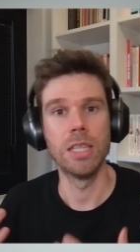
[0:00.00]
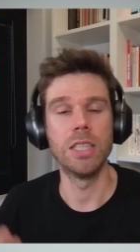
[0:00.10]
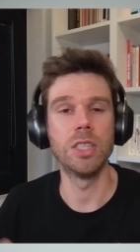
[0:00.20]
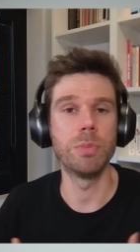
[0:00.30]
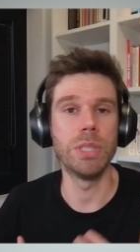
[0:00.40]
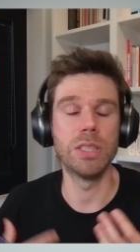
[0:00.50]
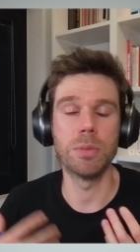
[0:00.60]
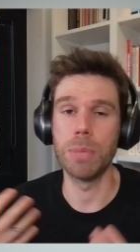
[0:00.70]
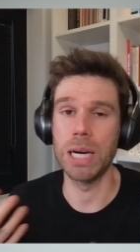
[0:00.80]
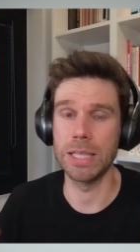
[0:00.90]
This
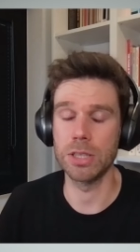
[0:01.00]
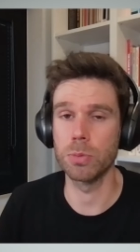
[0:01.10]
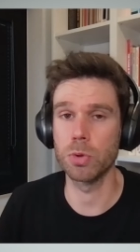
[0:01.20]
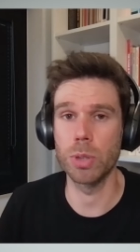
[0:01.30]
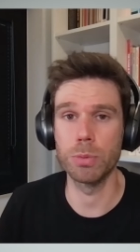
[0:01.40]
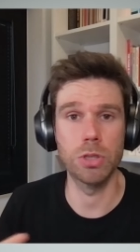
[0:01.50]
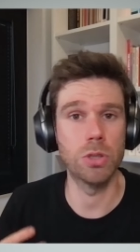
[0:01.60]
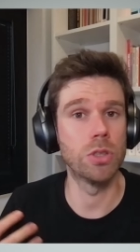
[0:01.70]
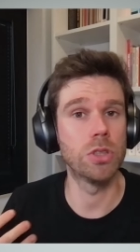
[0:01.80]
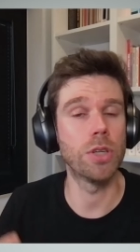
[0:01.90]
means buying subscriptions
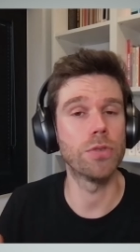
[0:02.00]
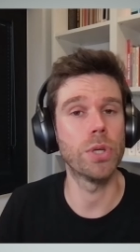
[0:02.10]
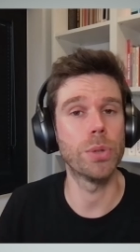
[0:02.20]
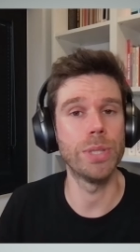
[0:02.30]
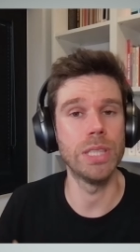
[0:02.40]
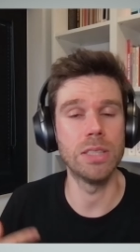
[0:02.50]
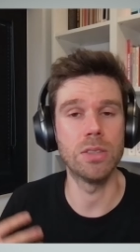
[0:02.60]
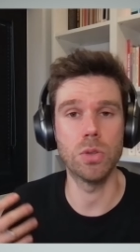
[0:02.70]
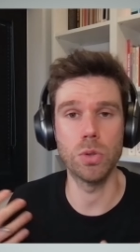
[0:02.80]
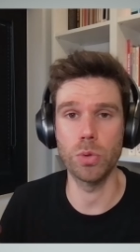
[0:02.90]
to the software we need
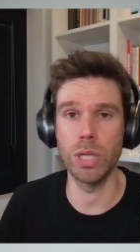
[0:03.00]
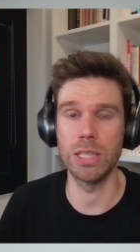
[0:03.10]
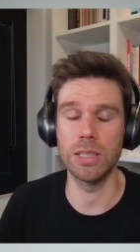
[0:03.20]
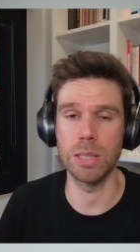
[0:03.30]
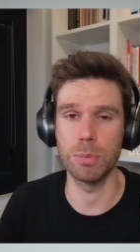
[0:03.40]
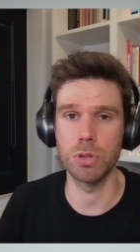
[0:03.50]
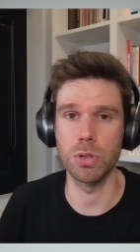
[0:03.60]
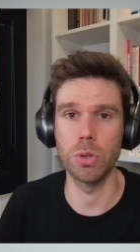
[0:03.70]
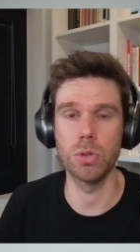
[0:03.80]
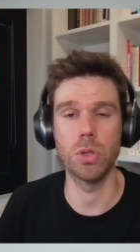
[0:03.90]
to create these
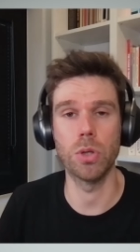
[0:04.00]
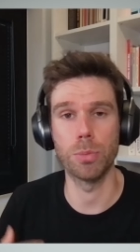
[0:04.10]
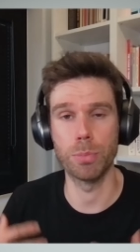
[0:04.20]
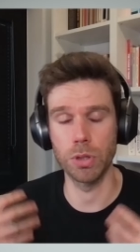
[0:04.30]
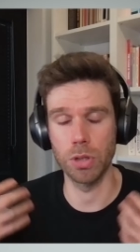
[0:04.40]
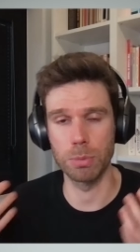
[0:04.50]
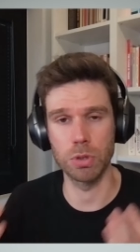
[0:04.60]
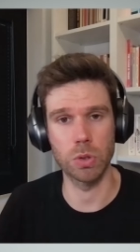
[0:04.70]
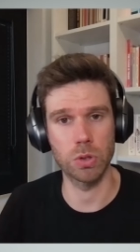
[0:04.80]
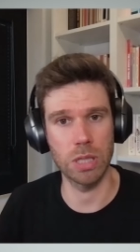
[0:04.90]
episodes or put our
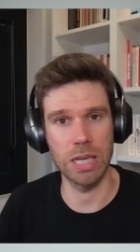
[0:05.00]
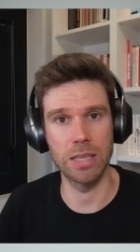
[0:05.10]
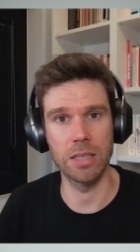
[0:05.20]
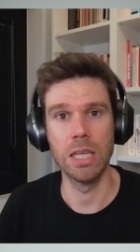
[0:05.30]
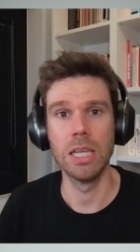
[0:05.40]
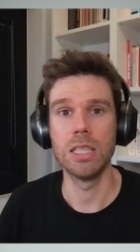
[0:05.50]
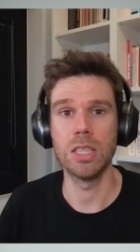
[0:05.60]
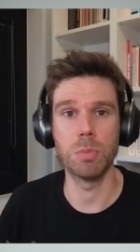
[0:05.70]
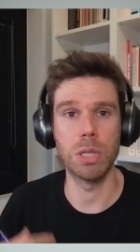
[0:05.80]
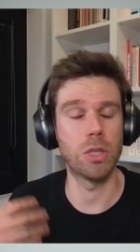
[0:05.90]
episodes online.
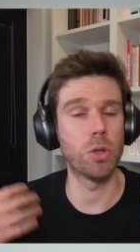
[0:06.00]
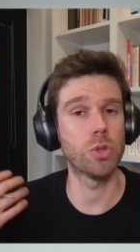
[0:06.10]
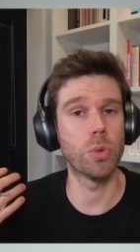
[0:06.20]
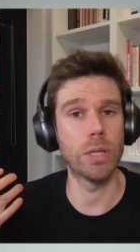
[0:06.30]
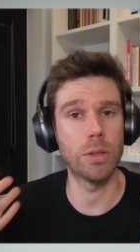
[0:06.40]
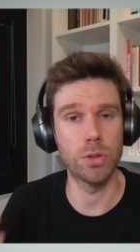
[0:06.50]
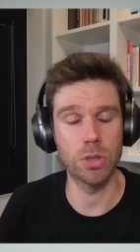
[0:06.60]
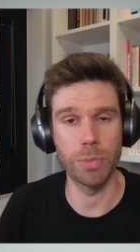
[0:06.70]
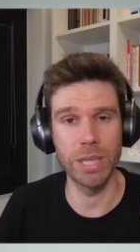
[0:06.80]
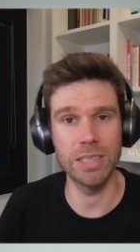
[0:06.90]
This might also include
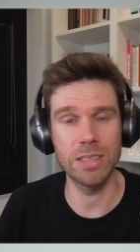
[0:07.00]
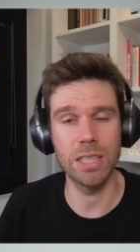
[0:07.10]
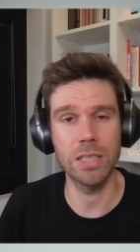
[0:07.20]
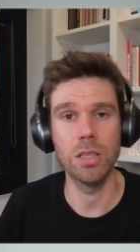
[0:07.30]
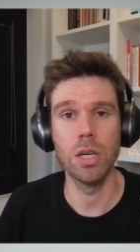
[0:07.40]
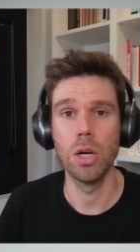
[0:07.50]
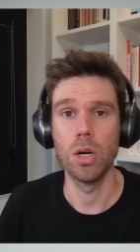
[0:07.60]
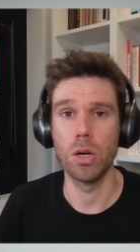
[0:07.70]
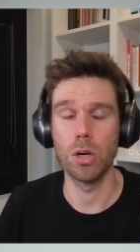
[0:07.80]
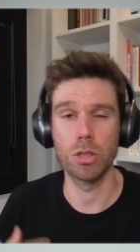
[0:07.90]
some editing
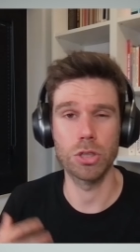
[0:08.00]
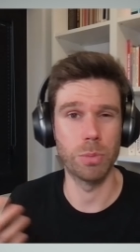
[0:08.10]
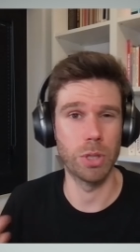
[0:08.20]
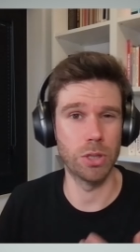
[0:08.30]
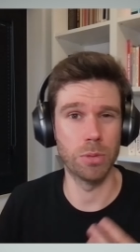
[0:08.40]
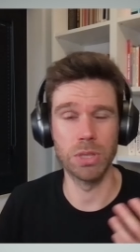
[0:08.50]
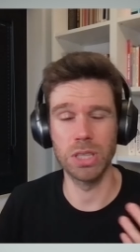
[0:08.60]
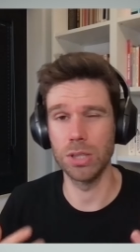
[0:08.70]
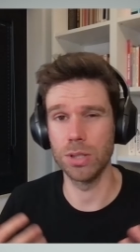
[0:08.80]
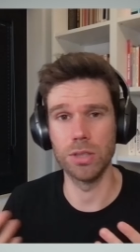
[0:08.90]
or some other
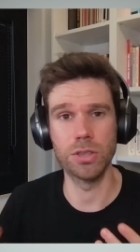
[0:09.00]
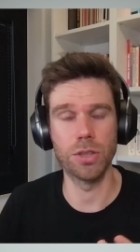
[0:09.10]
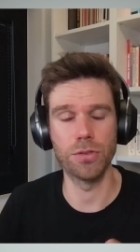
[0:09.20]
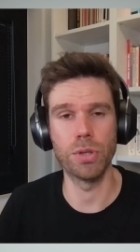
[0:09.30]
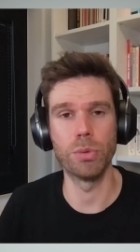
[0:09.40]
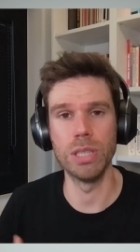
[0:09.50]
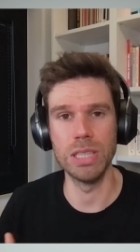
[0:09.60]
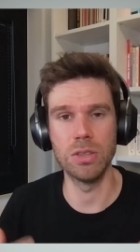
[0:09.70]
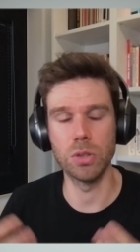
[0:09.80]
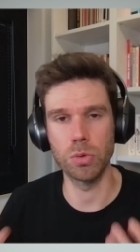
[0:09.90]
material or software we
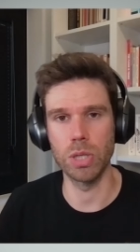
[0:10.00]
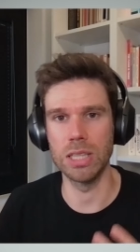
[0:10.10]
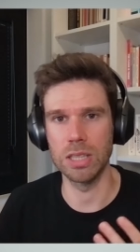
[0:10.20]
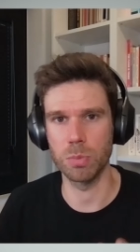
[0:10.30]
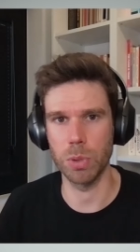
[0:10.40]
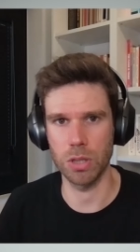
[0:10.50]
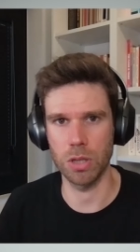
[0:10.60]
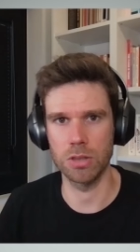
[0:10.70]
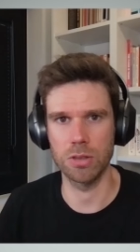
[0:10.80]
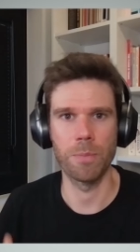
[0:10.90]
need to create this
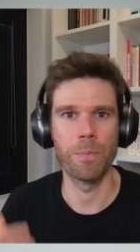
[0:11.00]
podcast.